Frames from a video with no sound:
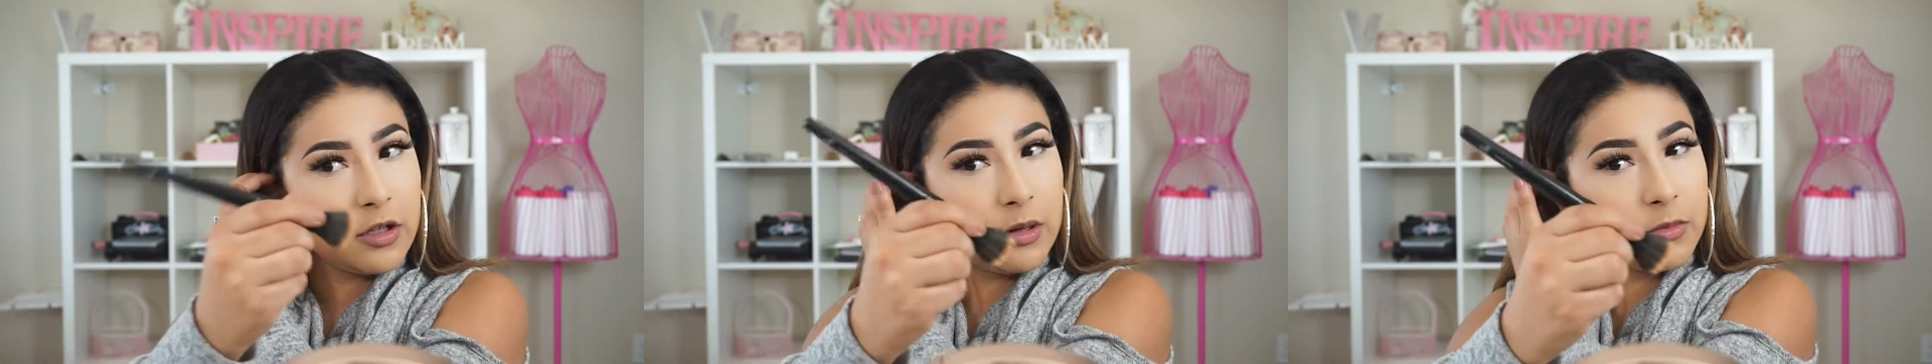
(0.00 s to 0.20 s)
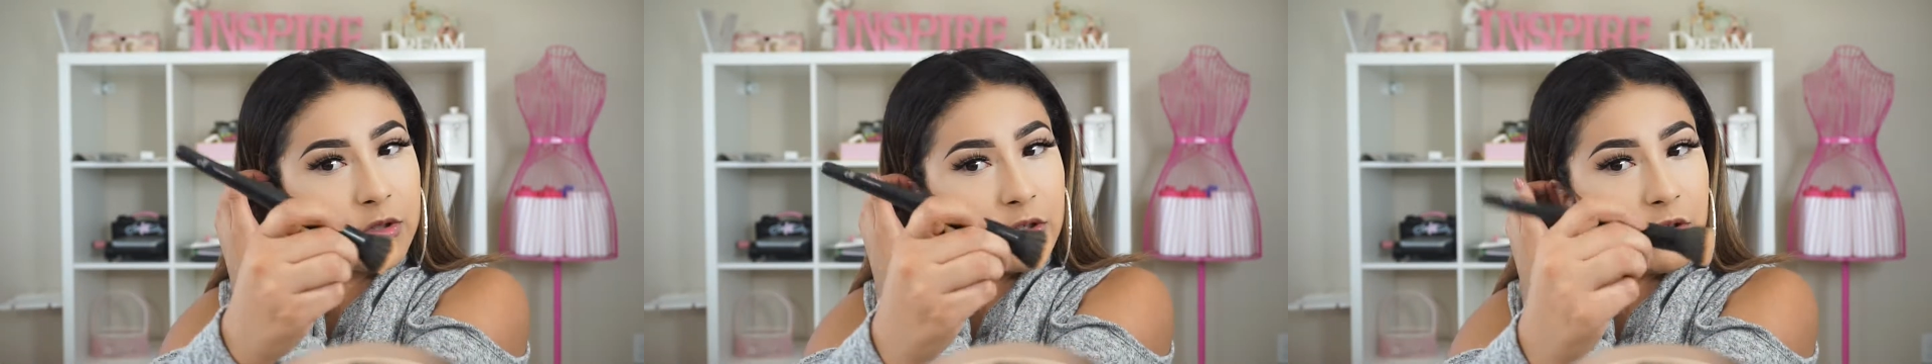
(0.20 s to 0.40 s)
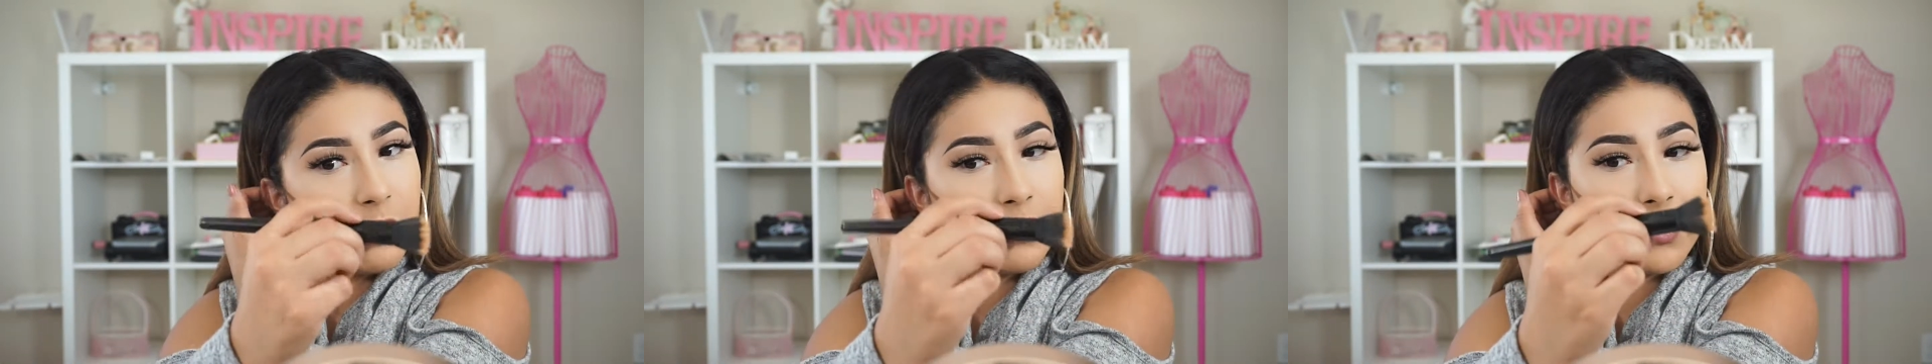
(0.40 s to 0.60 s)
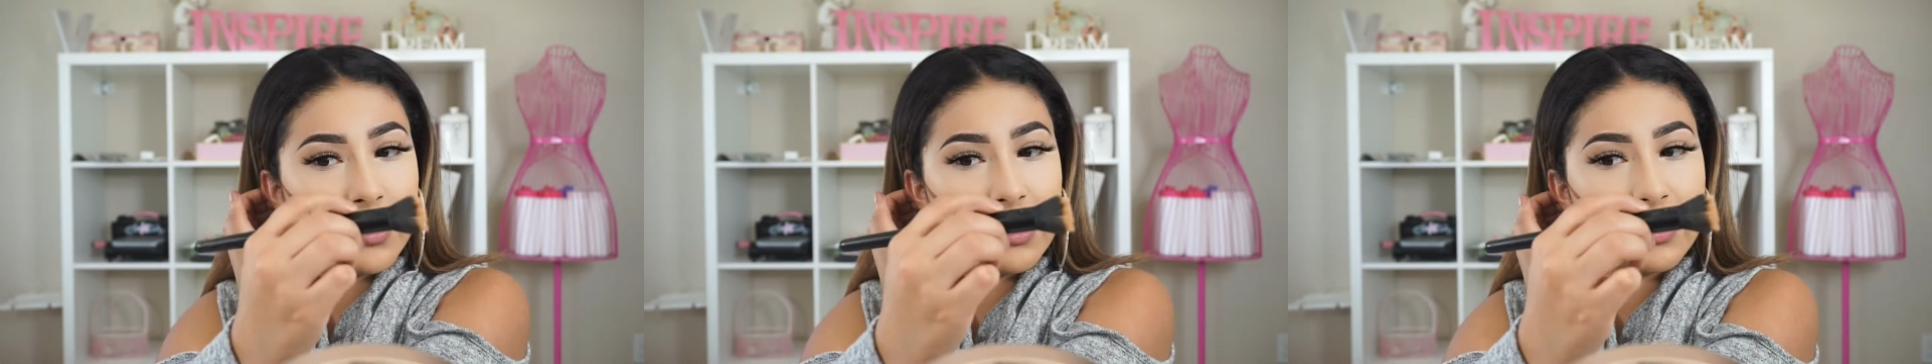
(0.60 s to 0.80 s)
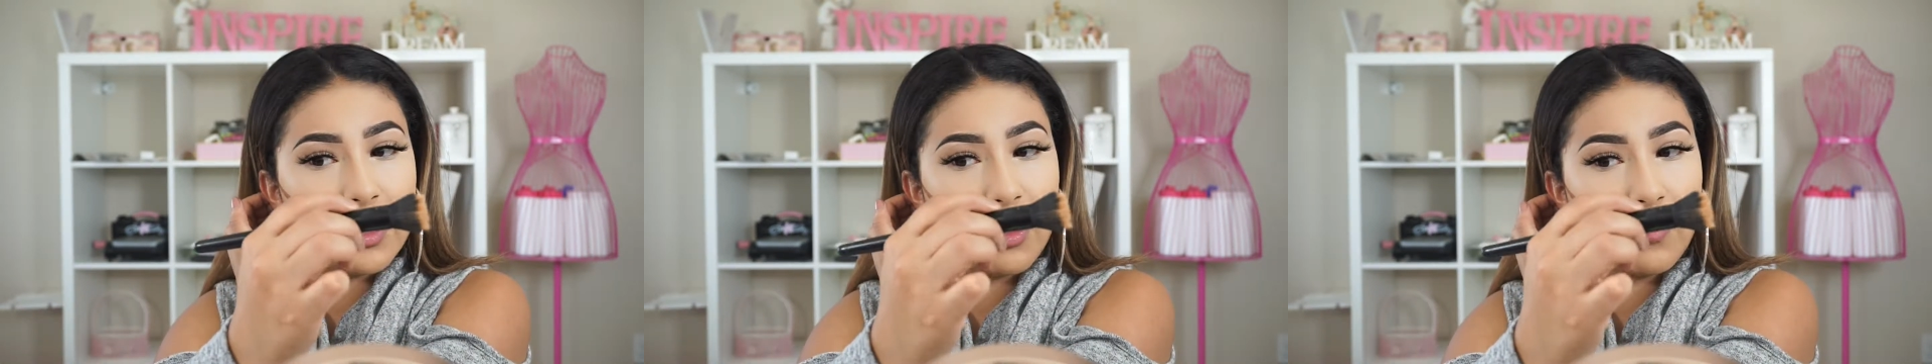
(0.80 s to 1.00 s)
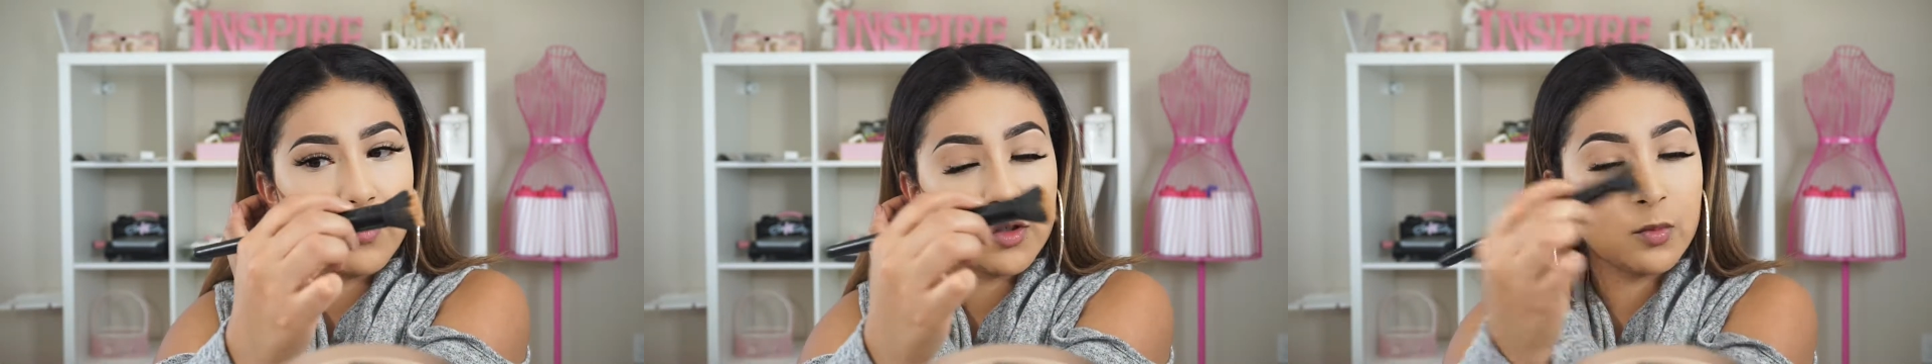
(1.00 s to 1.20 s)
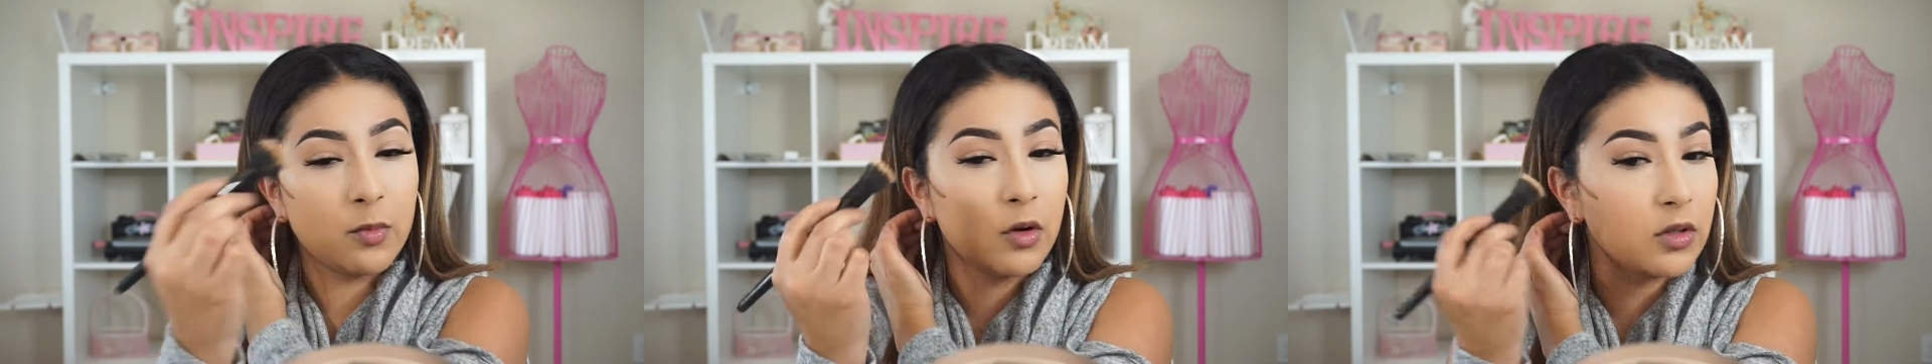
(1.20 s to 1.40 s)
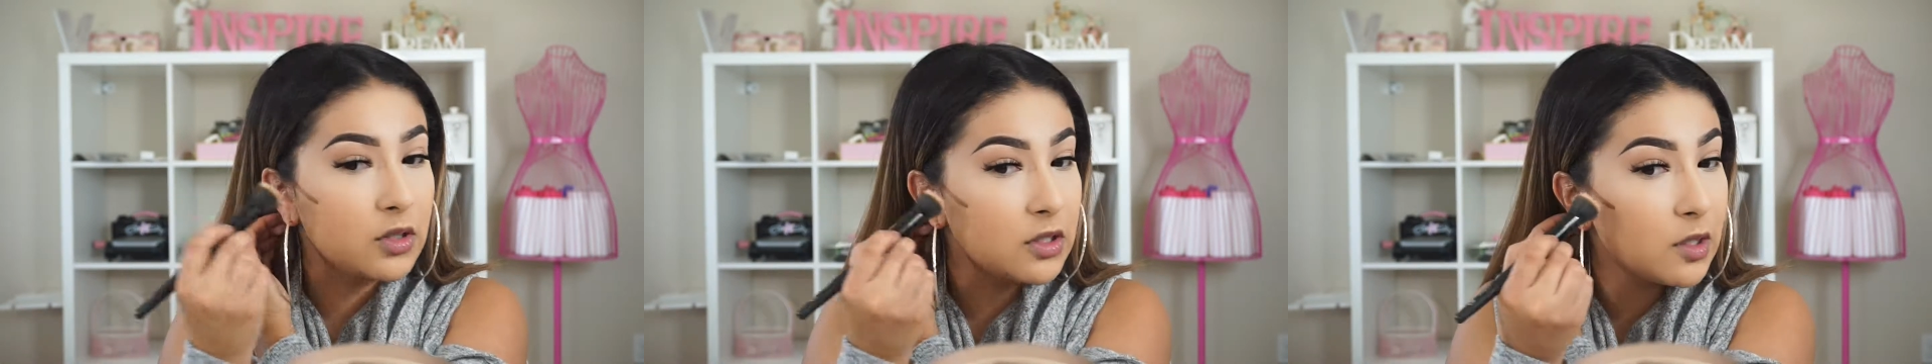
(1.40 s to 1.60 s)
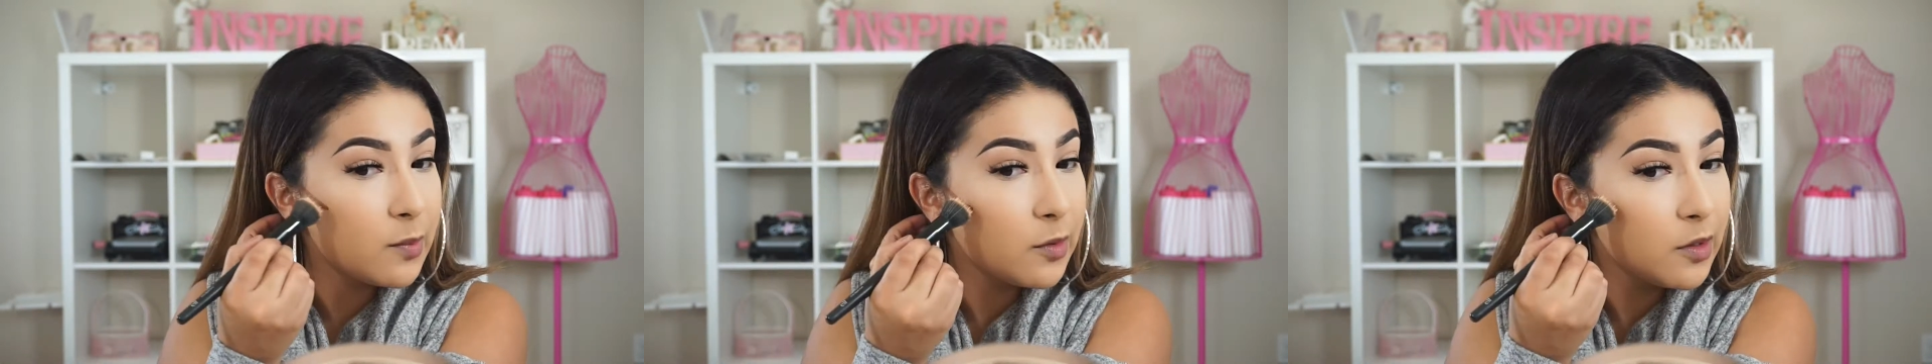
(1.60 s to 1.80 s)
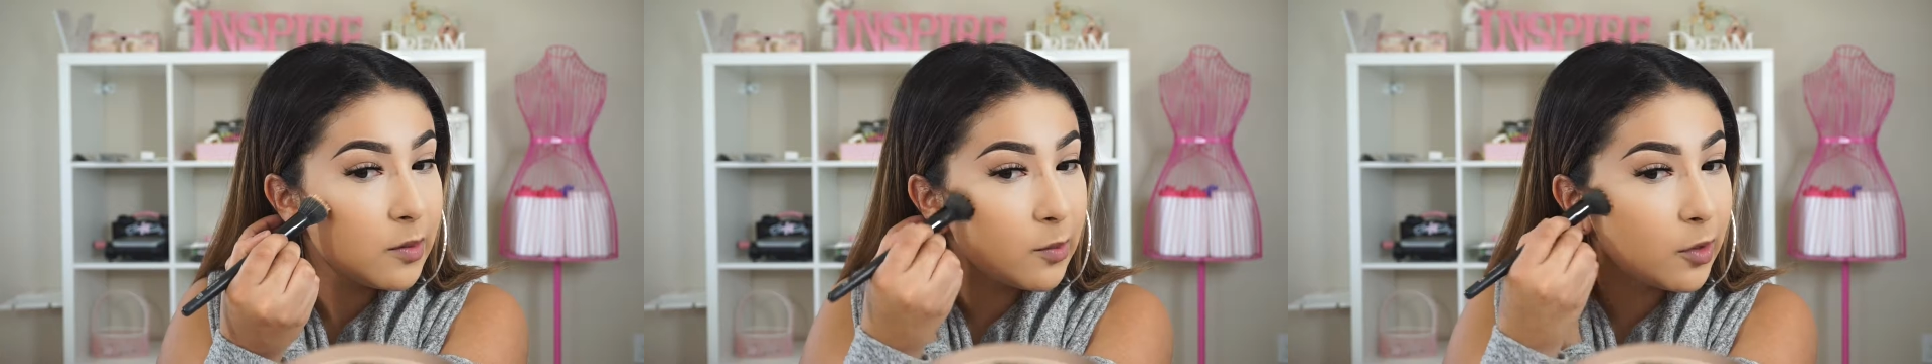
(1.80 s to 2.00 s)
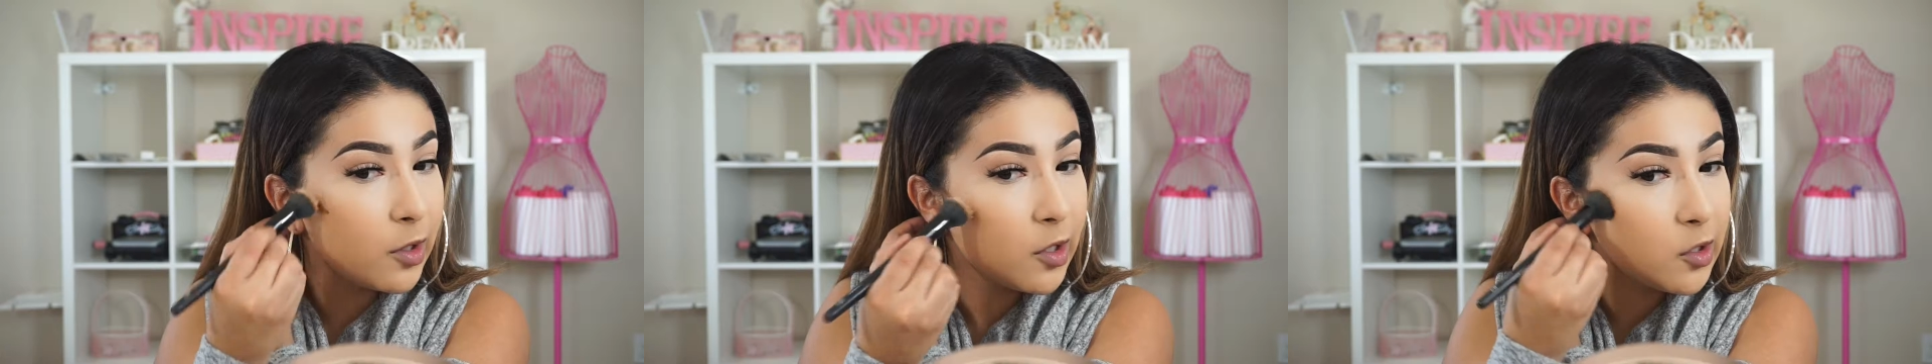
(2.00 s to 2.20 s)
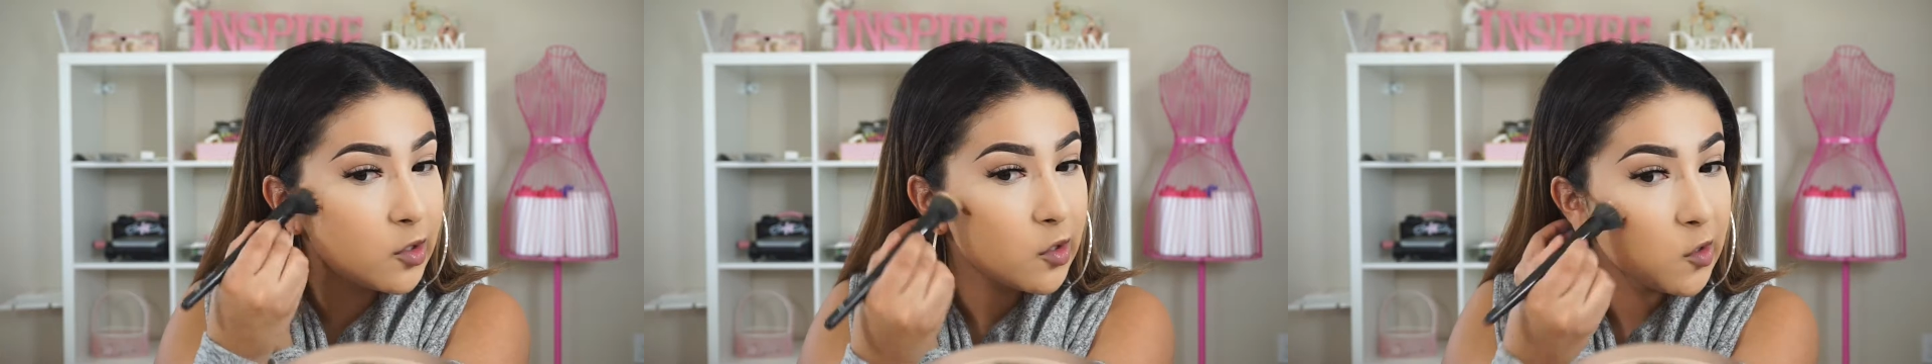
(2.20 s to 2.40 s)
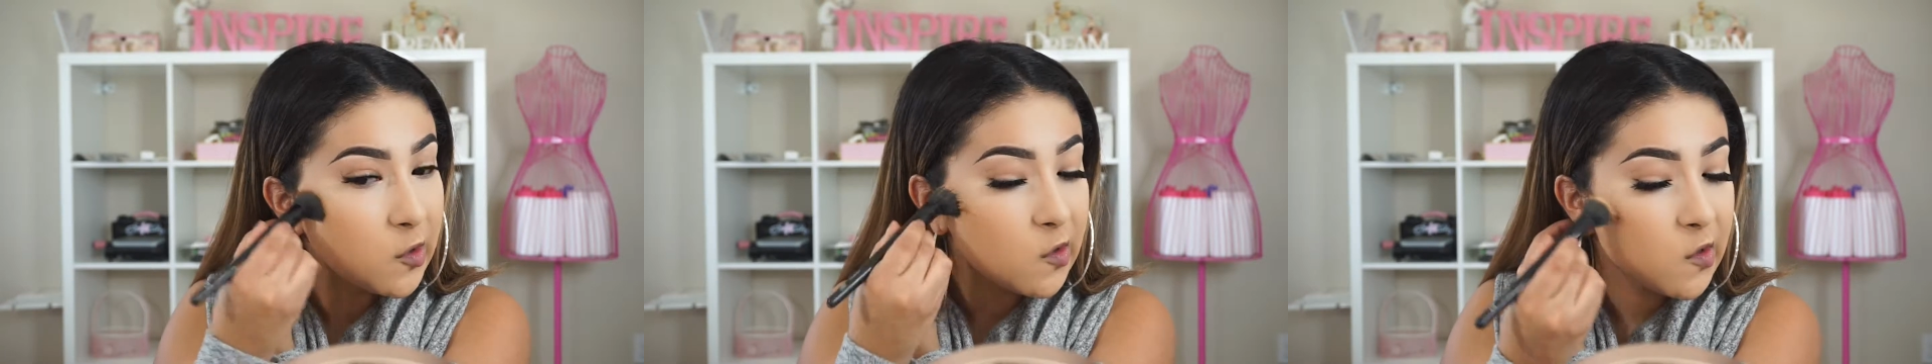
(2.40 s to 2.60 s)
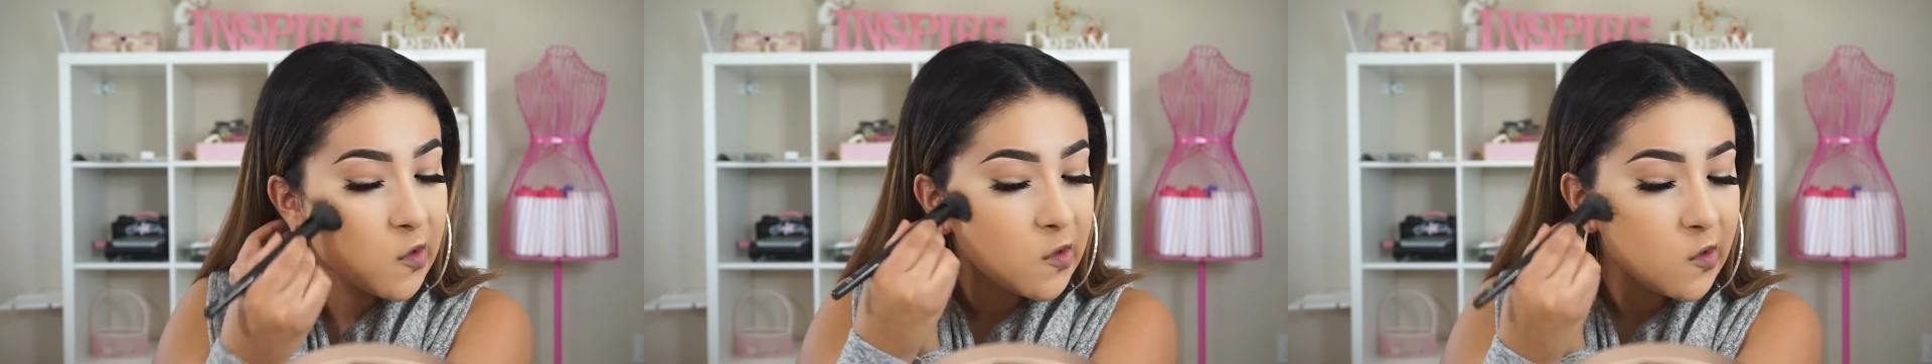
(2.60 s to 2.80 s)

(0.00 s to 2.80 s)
So then I'm just going to go in with this e.l.f. small stippling brush,